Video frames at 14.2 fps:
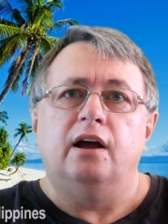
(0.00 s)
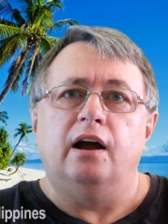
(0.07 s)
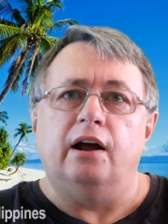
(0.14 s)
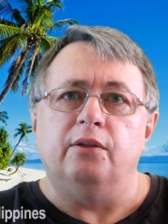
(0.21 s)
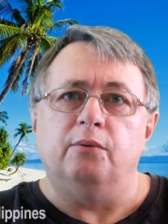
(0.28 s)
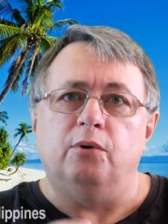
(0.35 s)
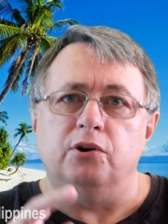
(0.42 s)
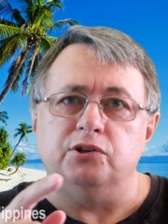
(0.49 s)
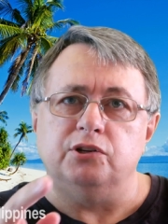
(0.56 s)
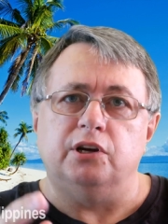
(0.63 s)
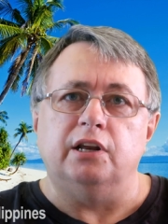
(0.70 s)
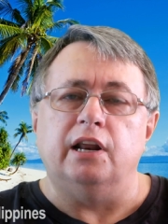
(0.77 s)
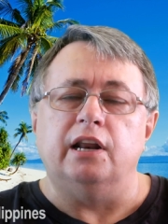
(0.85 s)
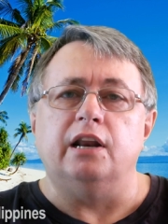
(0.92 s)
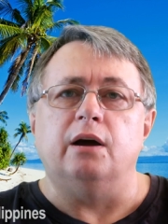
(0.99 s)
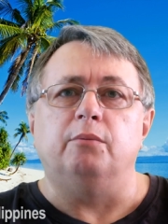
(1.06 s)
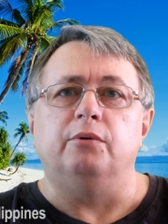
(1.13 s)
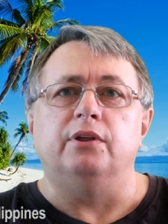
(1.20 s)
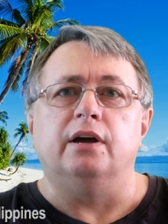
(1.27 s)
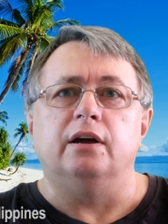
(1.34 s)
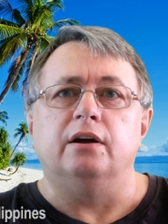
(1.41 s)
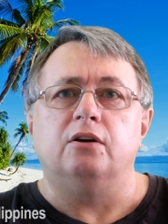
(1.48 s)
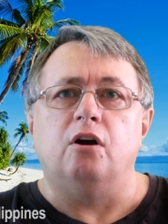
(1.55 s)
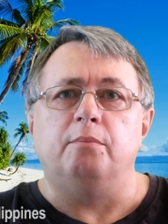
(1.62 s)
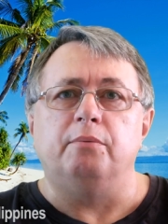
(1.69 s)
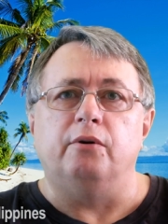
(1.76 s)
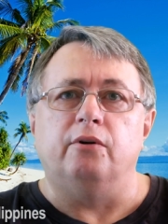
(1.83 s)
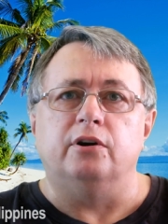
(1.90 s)
Otherwise, you could end up with a
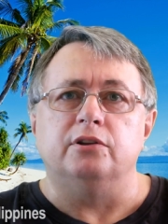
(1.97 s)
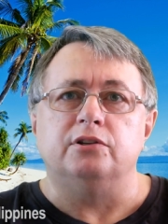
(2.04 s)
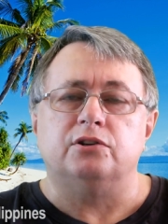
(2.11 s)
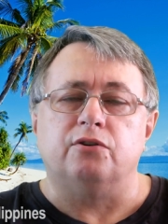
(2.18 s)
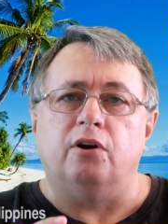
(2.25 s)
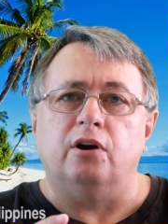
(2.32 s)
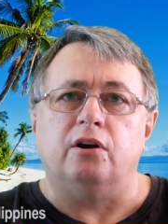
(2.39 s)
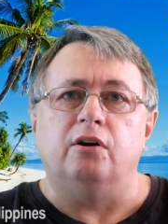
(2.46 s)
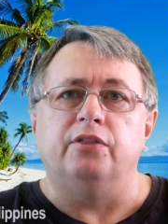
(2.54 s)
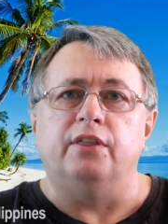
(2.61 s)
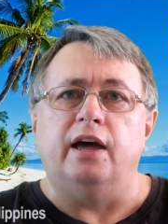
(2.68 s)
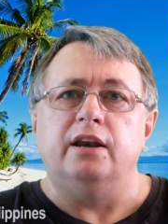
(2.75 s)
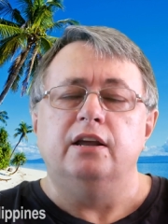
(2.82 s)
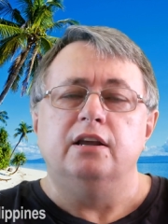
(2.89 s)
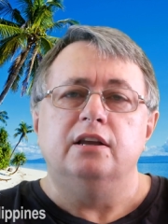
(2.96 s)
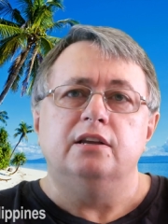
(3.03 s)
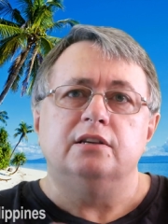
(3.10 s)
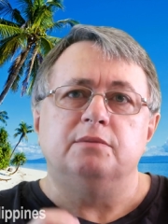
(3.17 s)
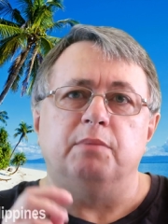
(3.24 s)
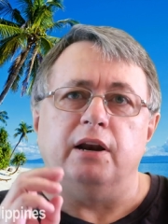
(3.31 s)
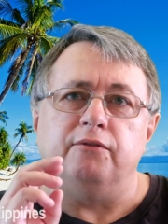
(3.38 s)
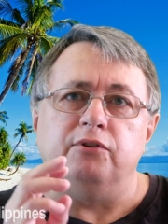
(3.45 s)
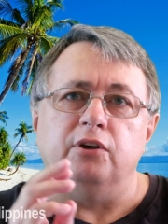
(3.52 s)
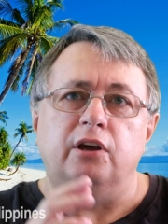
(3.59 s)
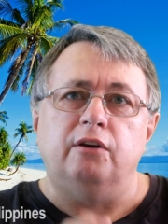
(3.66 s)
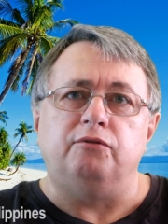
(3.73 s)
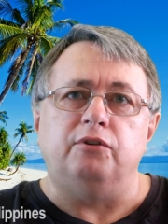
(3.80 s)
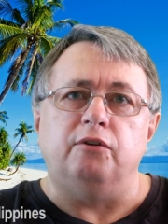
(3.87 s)
copyright strike on that. But if
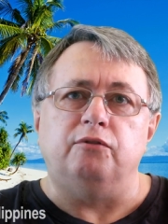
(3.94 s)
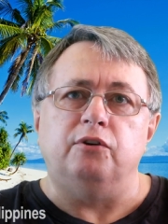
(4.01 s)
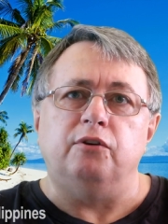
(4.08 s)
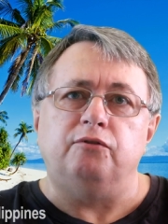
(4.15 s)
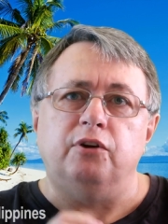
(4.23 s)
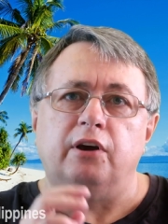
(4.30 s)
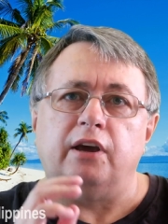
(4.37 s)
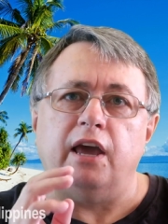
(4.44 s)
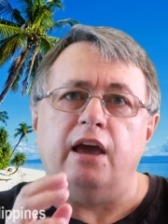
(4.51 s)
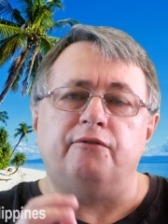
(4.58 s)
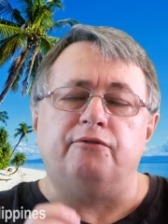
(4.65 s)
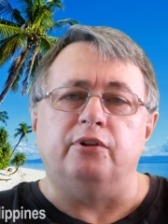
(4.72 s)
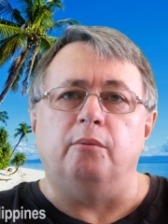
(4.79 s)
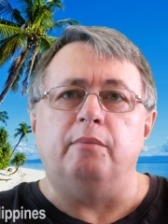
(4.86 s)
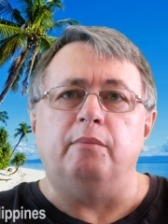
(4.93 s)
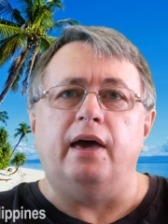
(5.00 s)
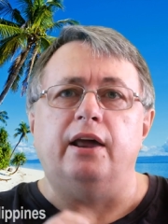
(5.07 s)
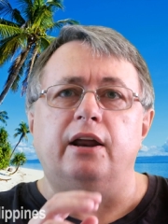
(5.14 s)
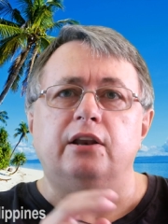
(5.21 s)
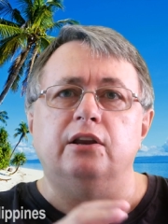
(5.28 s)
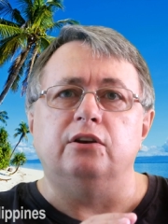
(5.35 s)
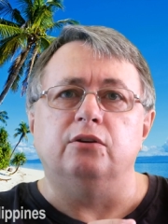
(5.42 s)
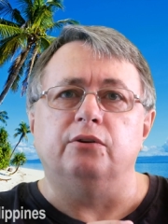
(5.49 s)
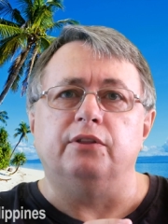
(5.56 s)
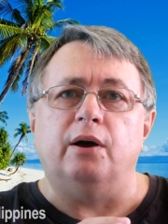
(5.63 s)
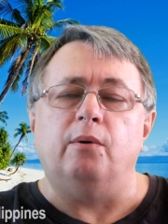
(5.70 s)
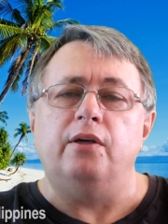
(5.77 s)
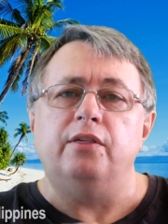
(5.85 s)
you're careful about it and you do
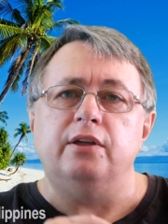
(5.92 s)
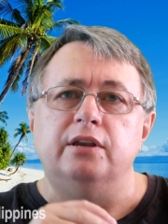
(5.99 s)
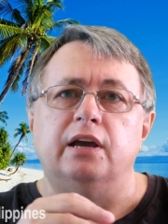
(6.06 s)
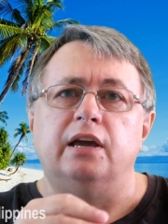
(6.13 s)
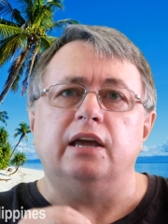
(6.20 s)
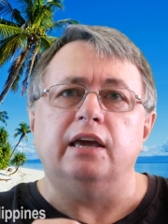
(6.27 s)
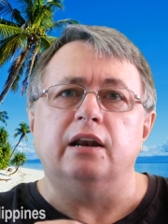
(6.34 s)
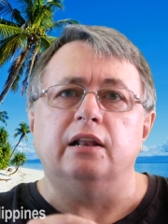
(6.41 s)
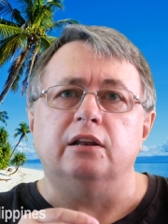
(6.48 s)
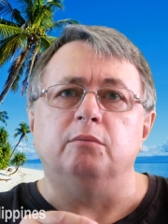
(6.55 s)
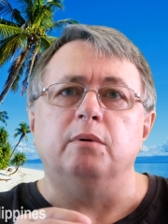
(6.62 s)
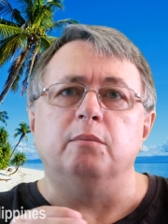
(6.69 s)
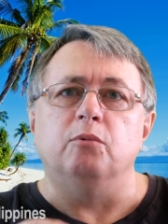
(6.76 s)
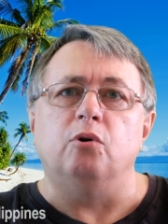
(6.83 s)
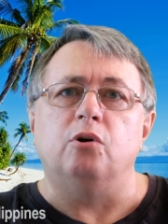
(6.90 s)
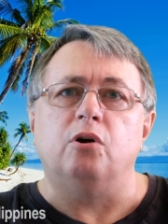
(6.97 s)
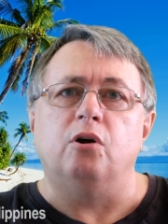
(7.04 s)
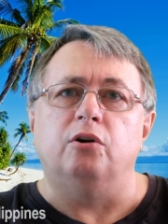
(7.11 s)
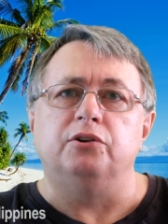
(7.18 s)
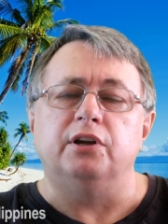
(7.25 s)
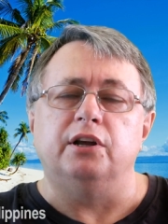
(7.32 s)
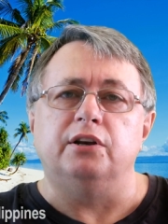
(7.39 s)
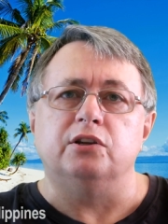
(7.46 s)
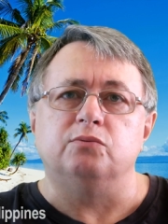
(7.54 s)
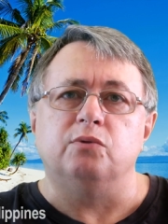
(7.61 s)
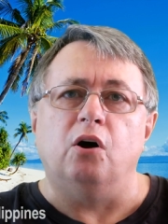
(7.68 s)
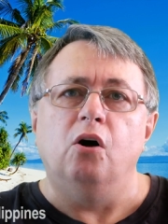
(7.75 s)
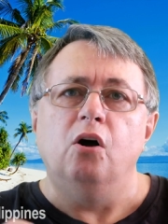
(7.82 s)
it that way, then you can get a little bit more content
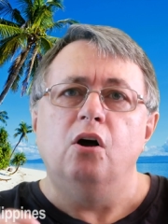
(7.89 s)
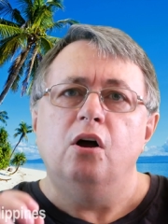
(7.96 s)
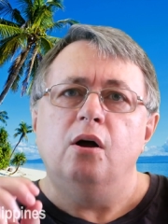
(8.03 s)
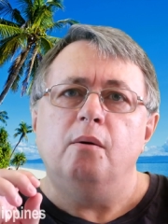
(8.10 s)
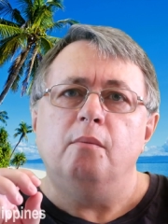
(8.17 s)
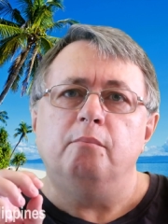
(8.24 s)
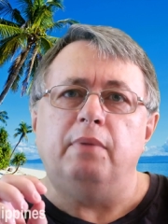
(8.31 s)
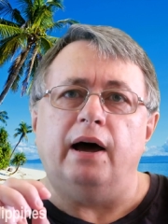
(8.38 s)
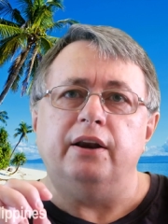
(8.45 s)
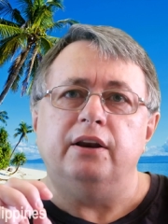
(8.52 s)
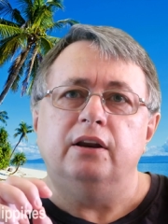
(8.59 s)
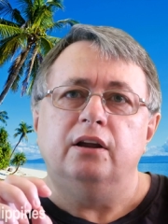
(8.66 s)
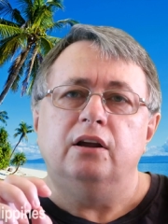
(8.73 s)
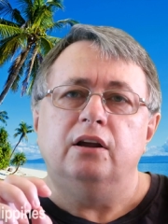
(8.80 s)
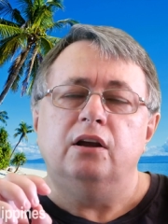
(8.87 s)
as well. But